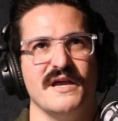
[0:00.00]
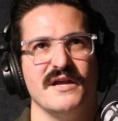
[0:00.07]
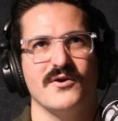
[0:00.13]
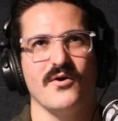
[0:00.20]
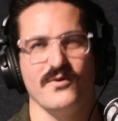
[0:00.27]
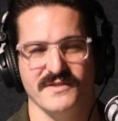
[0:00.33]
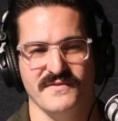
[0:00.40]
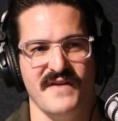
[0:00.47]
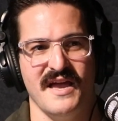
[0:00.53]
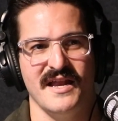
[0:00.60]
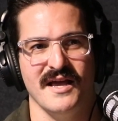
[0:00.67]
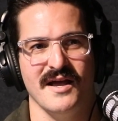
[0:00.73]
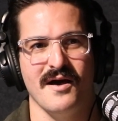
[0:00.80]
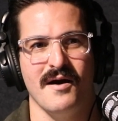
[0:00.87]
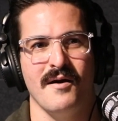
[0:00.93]
cultivating
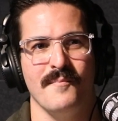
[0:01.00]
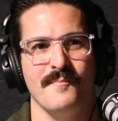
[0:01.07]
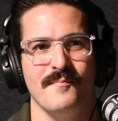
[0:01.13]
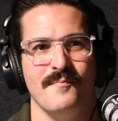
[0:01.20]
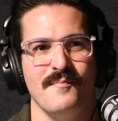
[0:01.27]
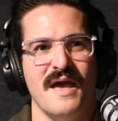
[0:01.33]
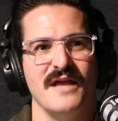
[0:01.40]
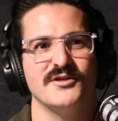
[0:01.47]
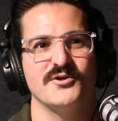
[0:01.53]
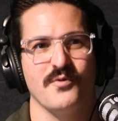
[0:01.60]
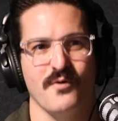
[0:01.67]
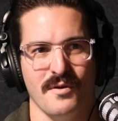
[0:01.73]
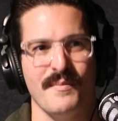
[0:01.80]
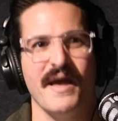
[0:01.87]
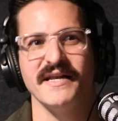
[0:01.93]
a
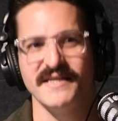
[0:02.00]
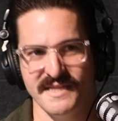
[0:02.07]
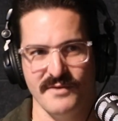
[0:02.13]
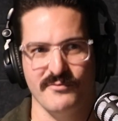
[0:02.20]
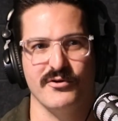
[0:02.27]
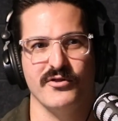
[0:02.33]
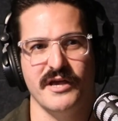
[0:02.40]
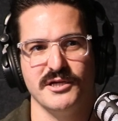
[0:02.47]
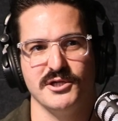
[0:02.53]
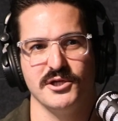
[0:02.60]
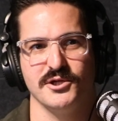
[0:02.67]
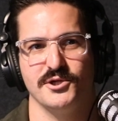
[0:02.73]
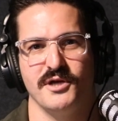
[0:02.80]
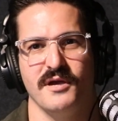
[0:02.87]
mentor-mentee relationship